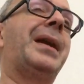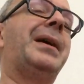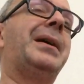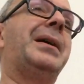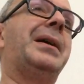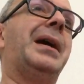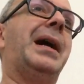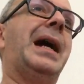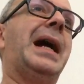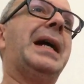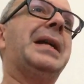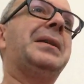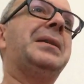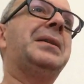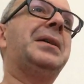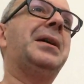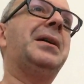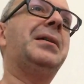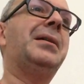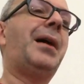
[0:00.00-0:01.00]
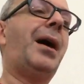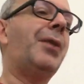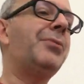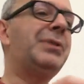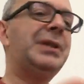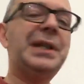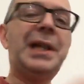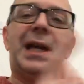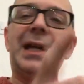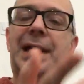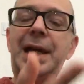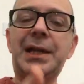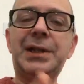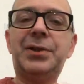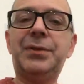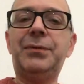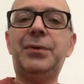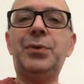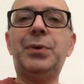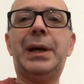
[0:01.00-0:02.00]
and only they get
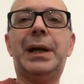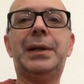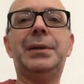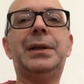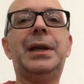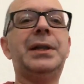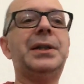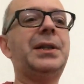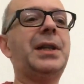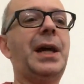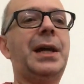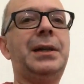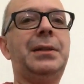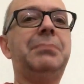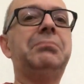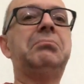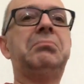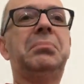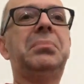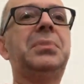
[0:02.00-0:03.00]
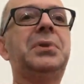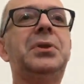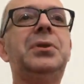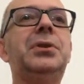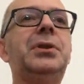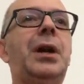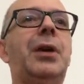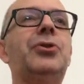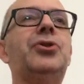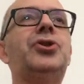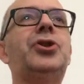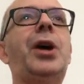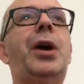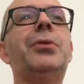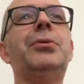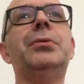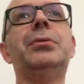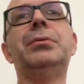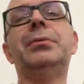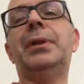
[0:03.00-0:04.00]
to view it unless they, you know,
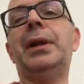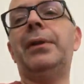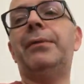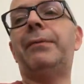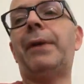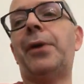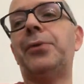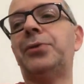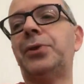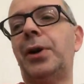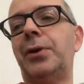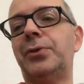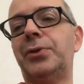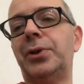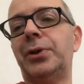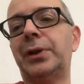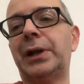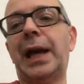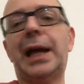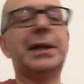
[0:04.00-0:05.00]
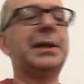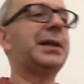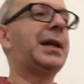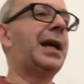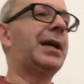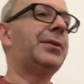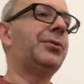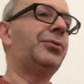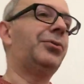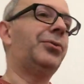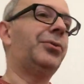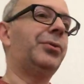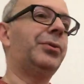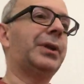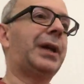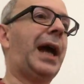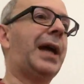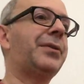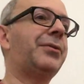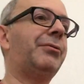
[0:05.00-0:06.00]
show their photos at a get-together or a
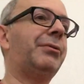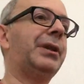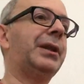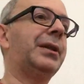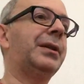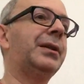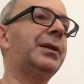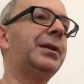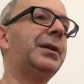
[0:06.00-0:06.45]
gathering.